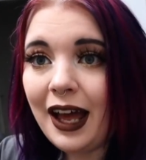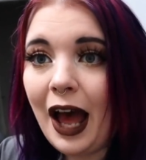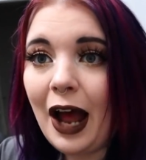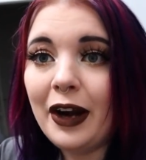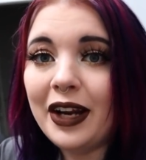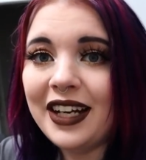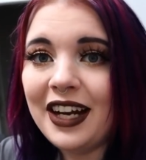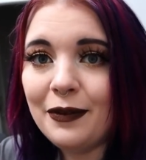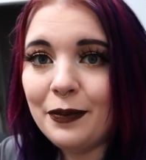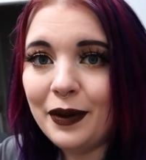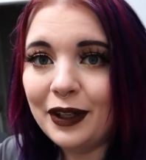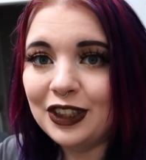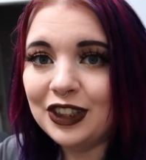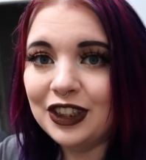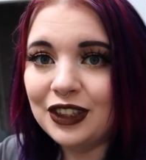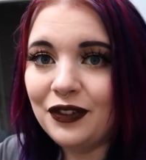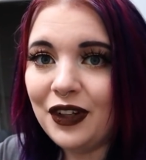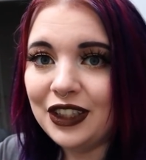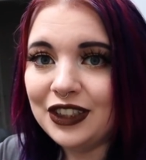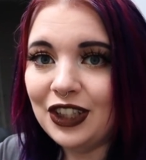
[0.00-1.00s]
I don't even have
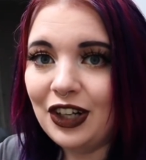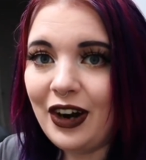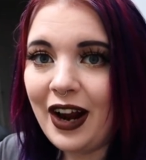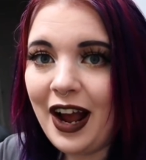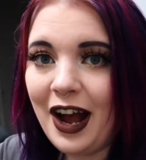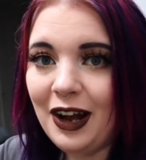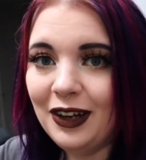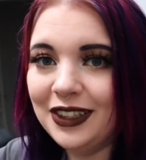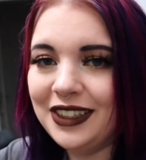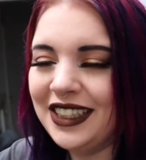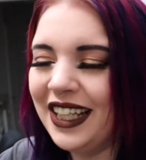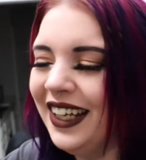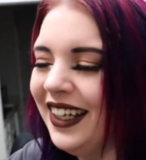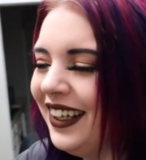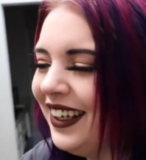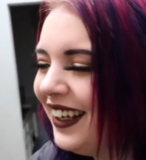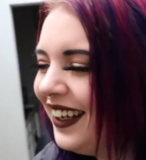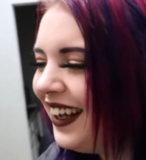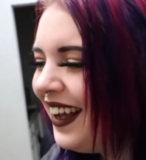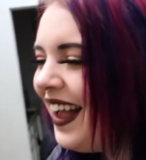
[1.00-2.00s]
pictures of us in our house.
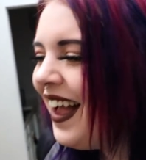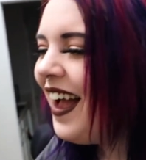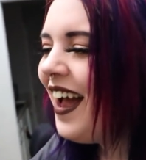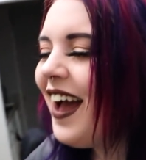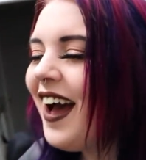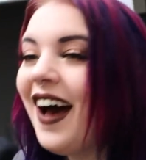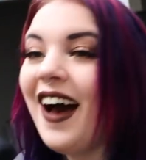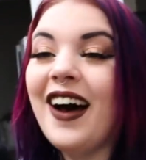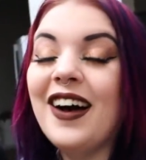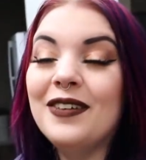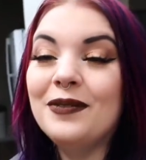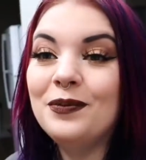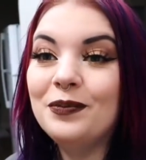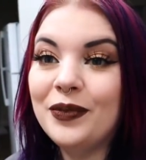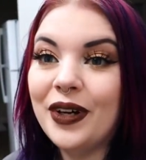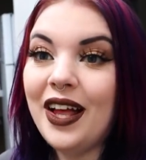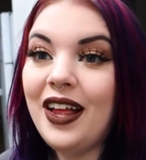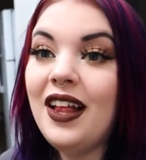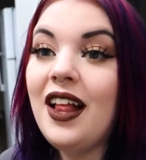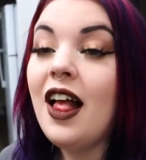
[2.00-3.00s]

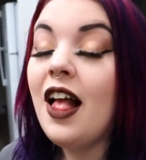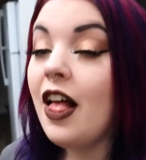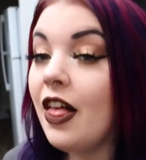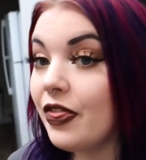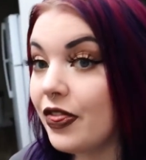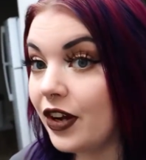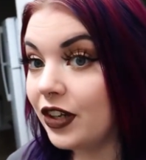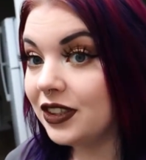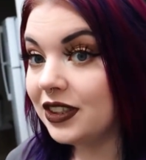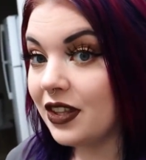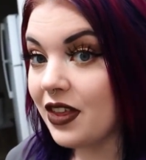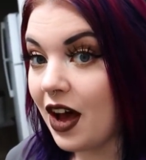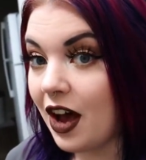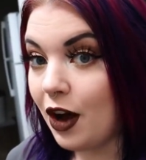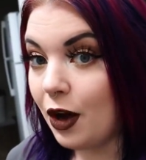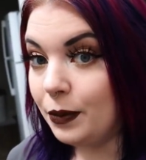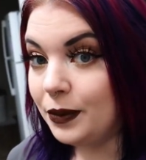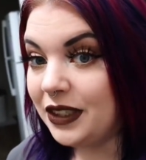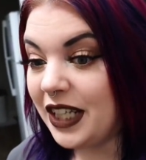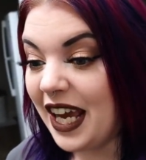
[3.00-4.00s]
but there's that
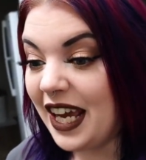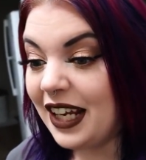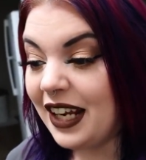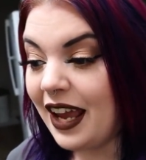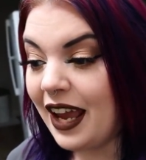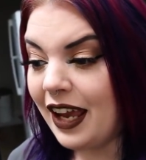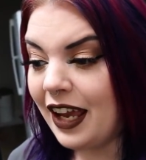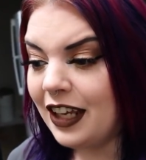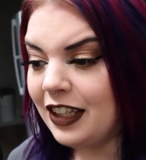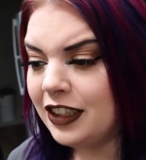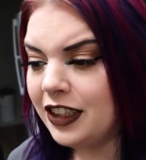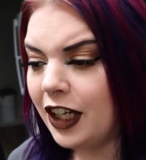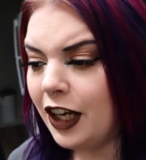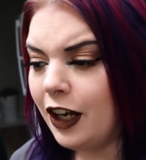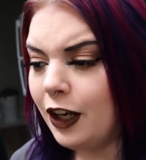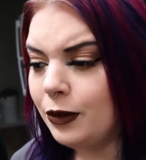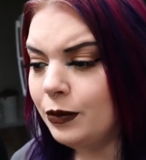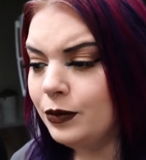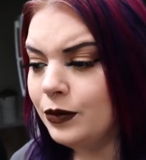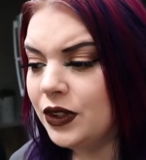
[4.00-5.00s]
update. And
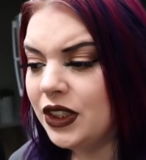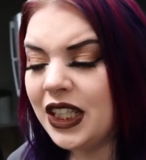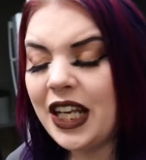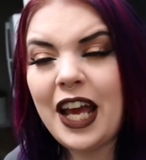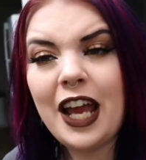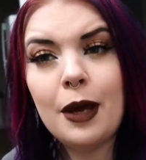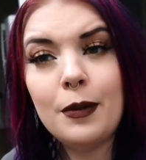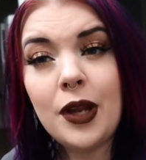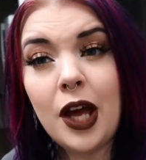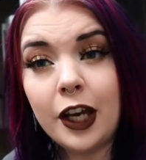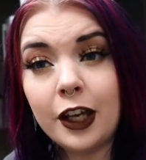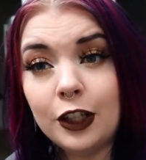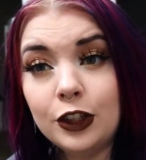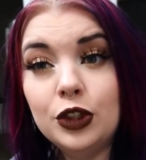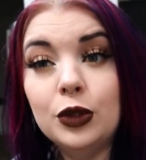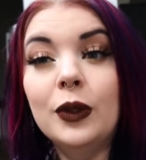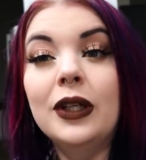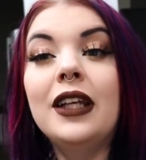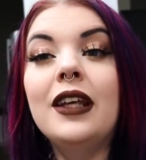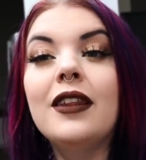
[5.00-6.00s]
today I'm not going
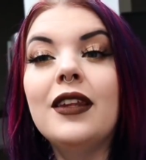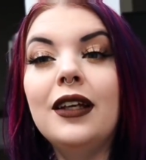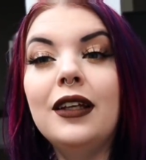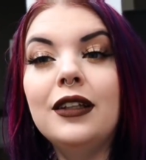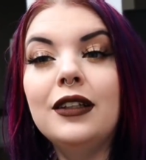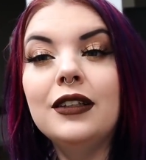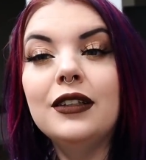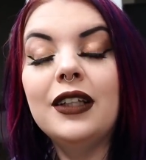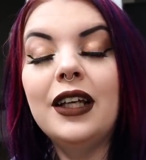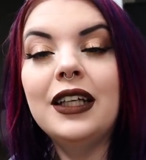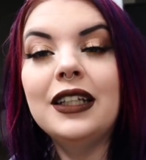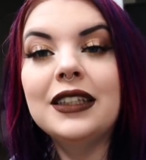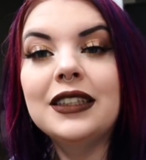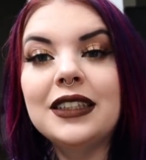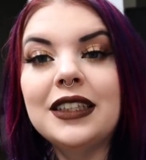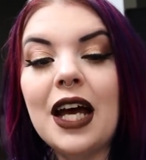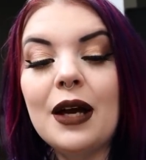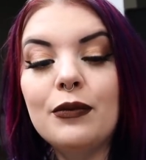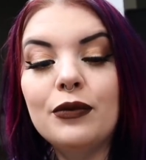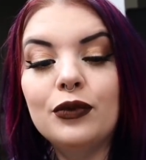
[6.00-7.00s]
to do anything
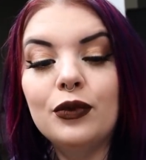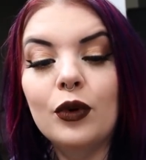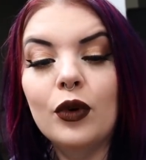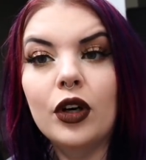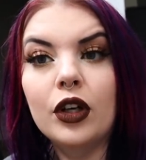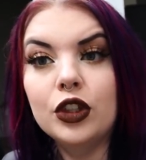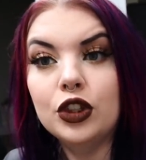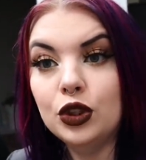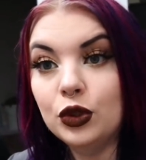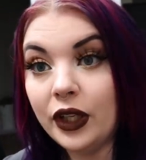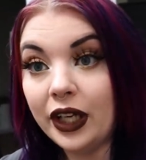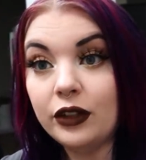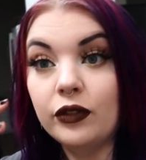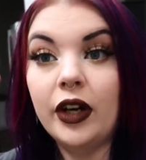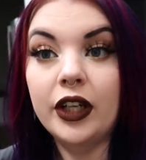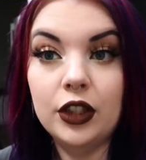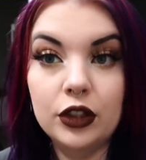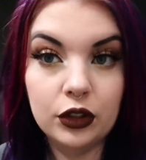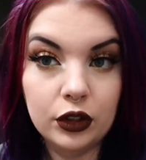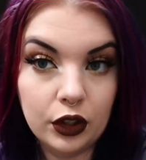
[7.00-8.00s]
except for do like
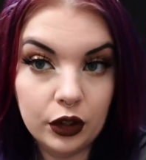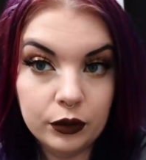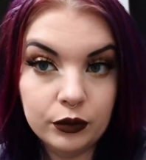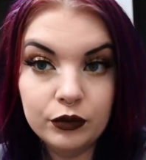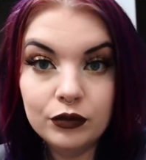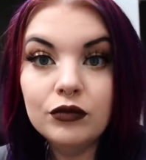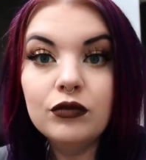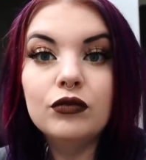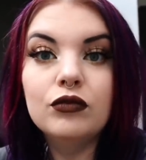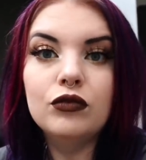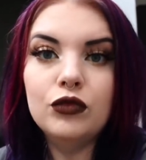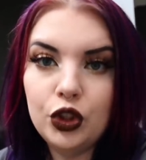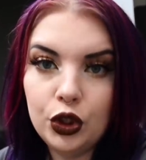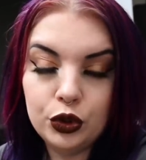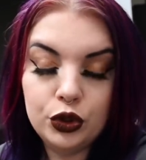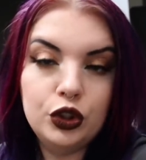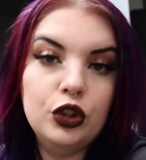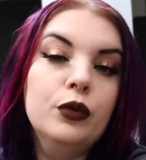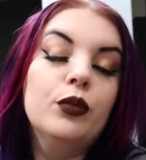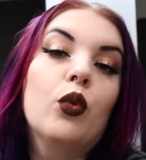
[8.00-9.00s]
regular
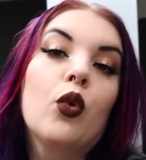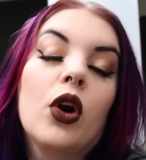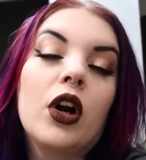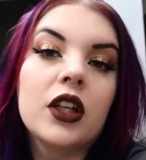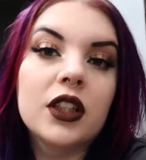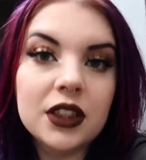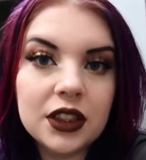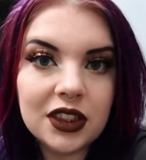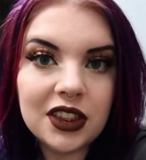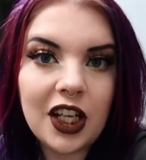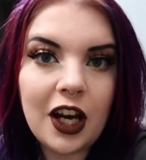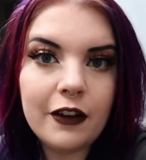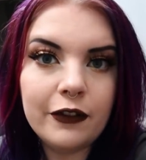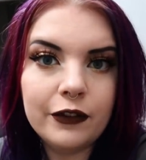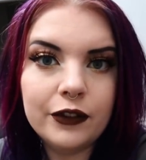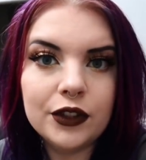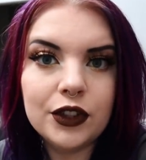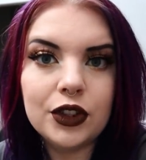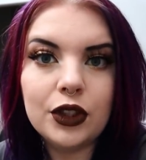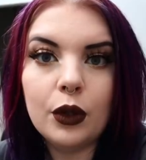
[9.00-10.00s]
YouTube work
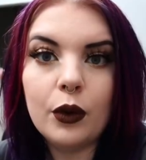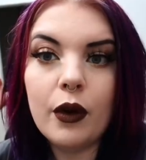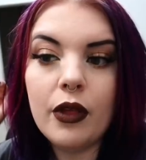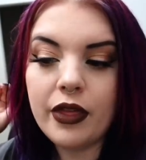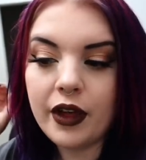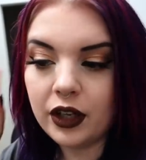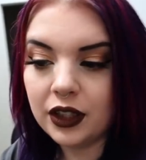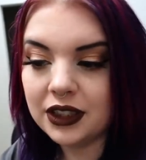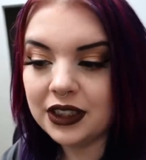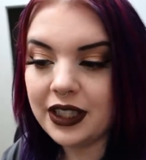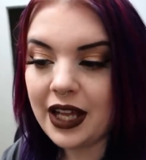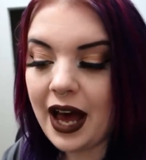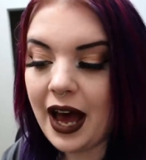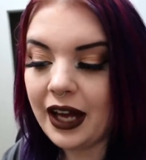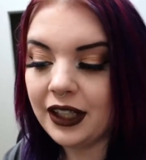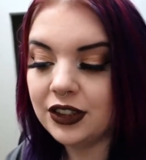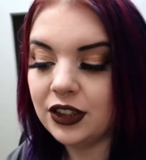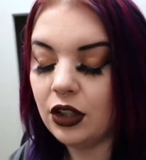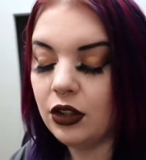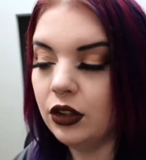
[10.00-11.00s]
stuff. So there's
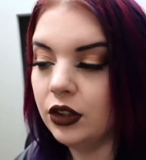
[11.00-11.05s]
that.